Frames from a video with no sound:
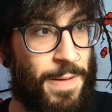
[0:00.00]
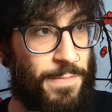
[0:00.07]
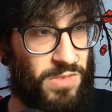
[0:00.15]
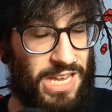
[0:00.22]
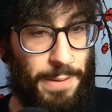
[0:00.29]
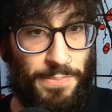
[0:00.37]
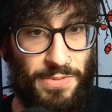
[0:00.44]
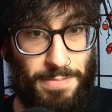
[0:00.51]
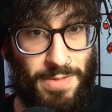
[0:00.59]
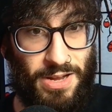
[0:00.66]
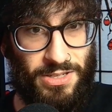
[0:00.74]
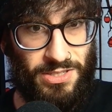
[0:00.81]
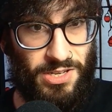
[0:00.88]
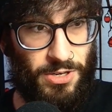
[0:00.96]
keeping the
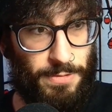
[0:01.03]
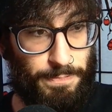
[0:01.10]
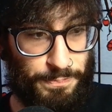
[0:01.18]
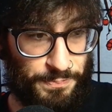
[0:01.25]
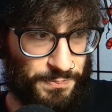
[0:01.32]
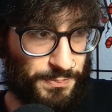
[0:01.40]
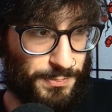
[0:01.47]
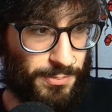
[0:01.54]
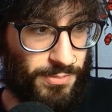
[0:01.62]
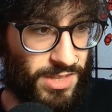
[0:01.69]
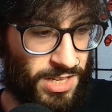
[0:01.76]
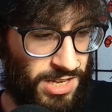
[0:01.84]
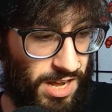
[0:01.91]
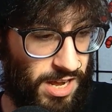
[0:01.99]
monster
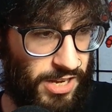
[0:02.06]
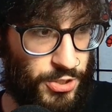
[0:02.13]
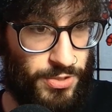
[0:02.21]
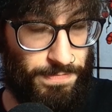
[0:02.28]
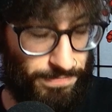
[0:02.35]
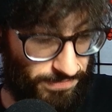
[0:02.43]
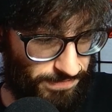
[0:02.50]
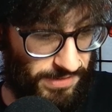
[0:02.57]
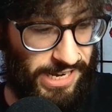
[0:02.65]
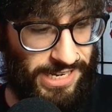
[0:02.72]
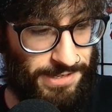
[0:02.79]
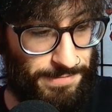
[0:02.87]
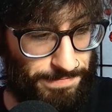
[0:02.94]
like